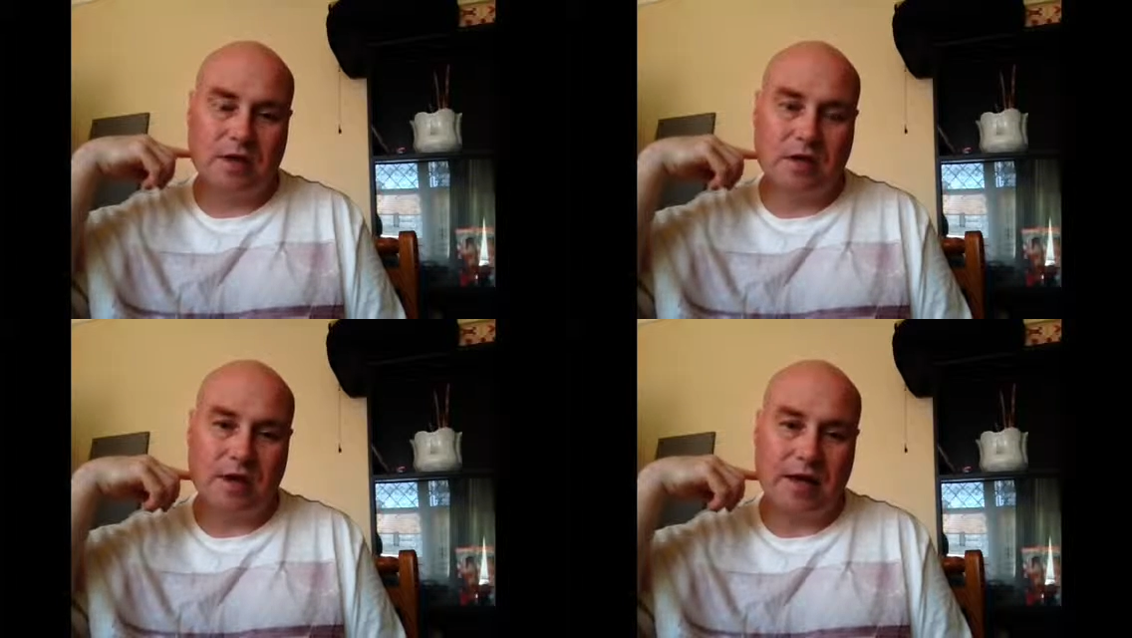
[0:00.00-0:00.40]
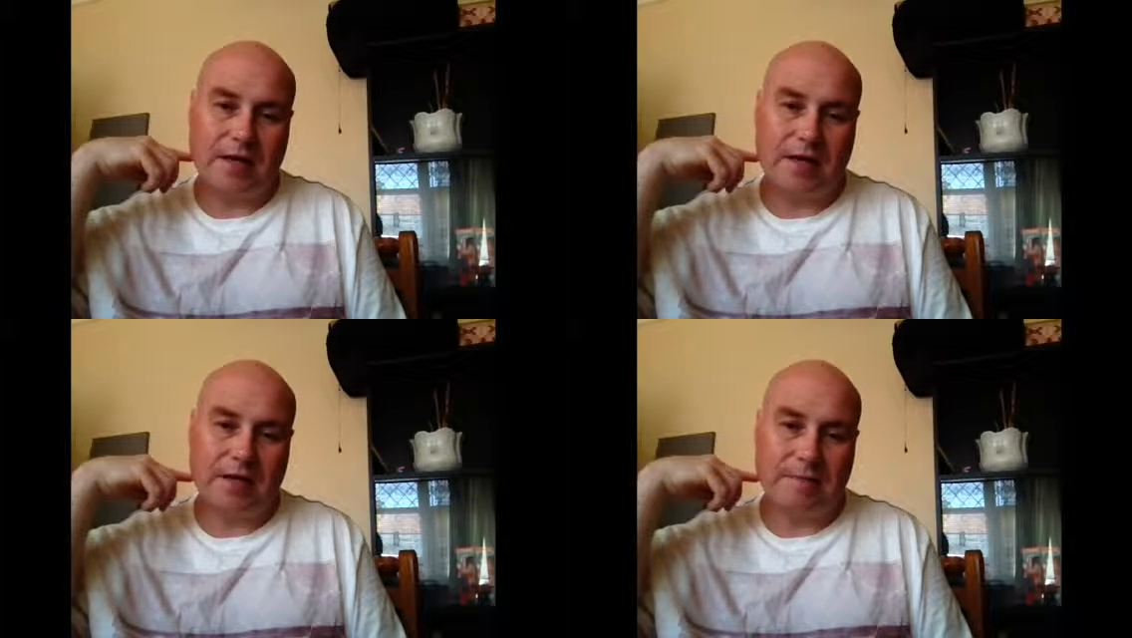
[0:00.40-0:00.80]
I
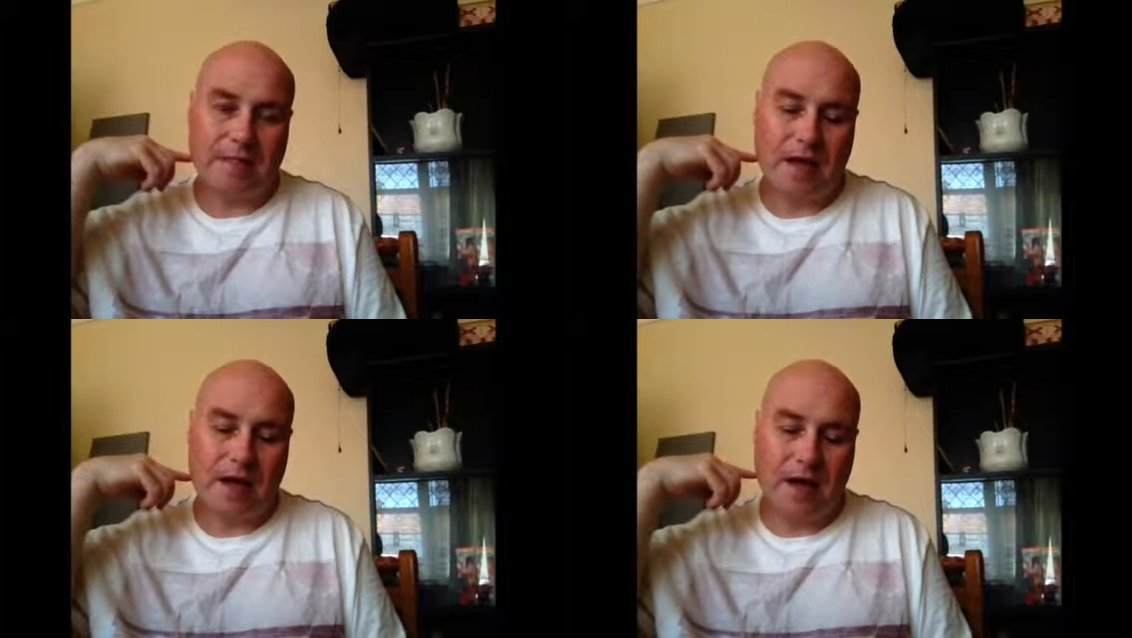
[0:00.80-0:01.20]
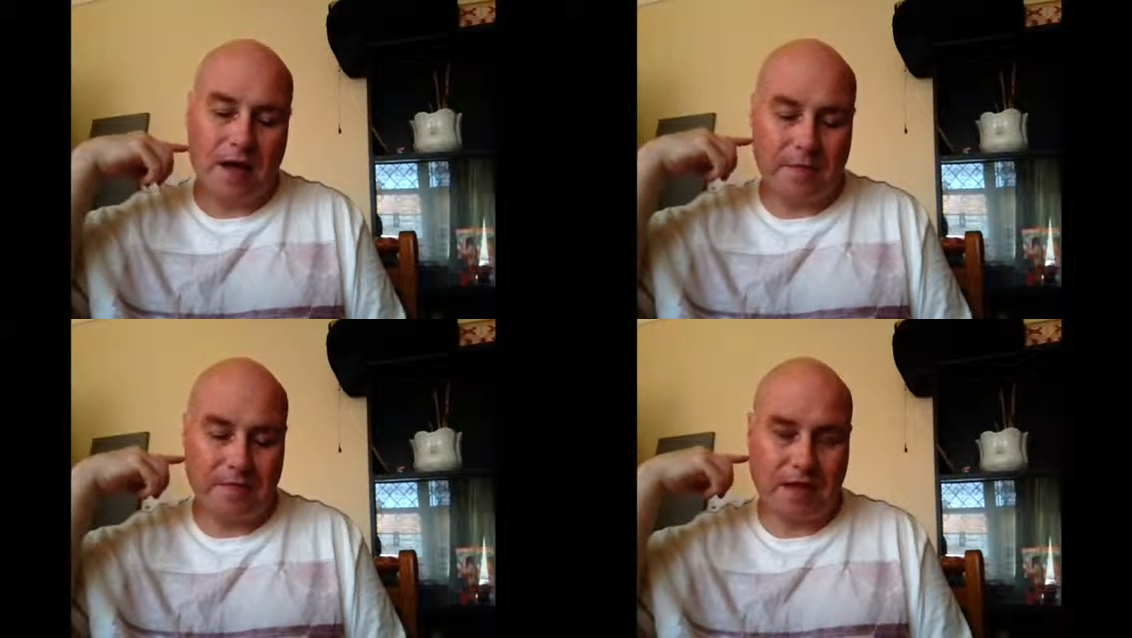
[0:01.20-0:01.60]
added,
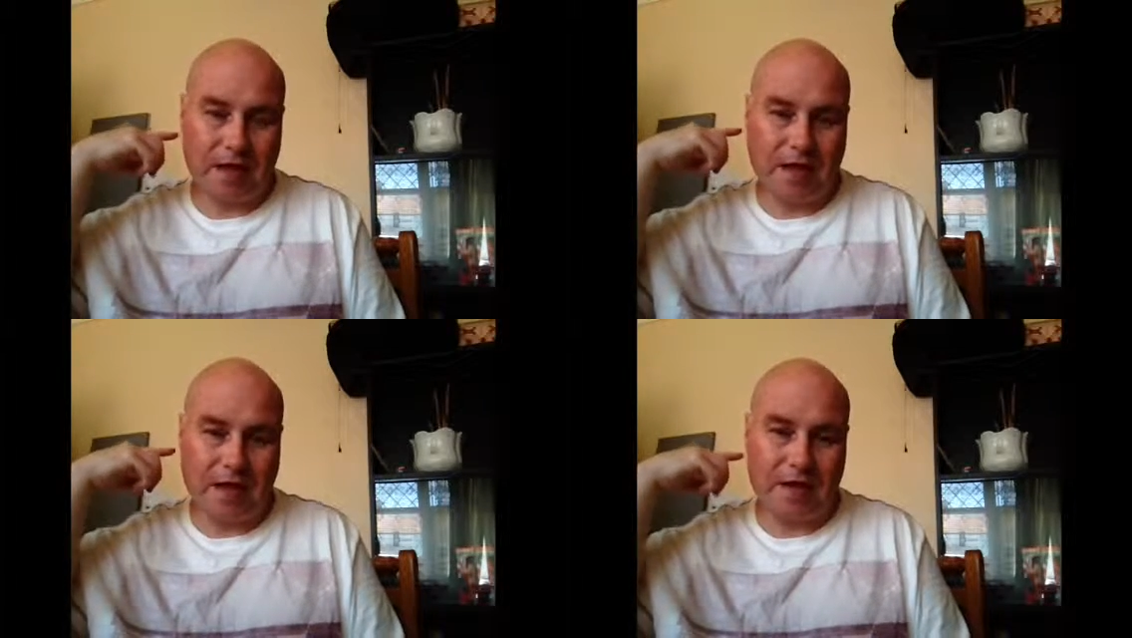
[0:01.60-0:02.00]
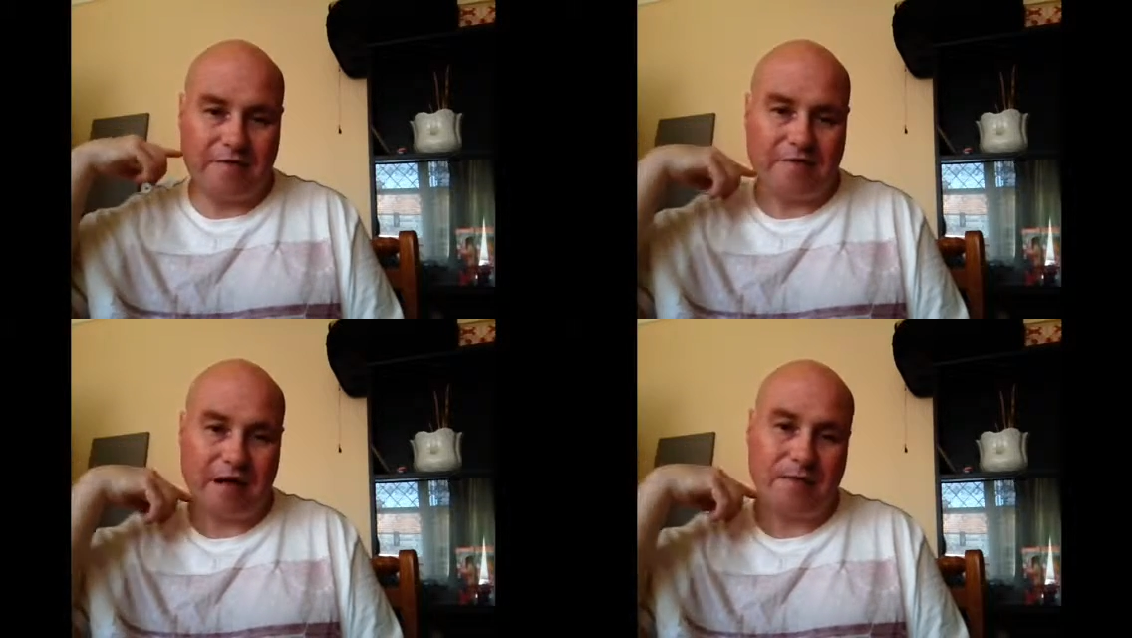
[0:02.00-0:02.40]
and then at
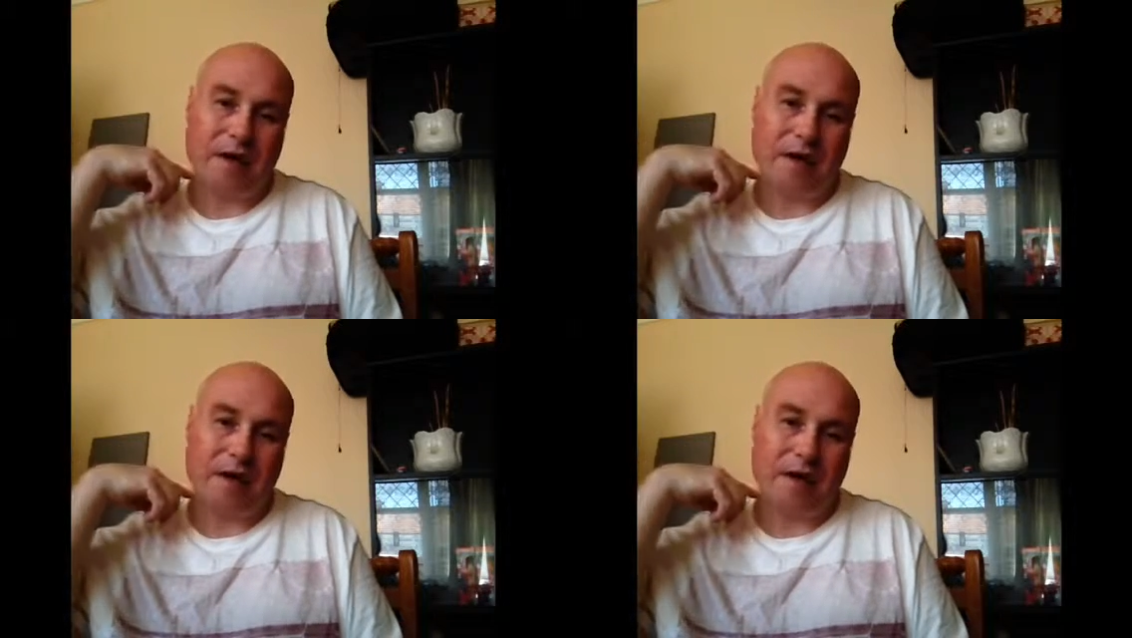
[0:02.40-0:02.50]
flame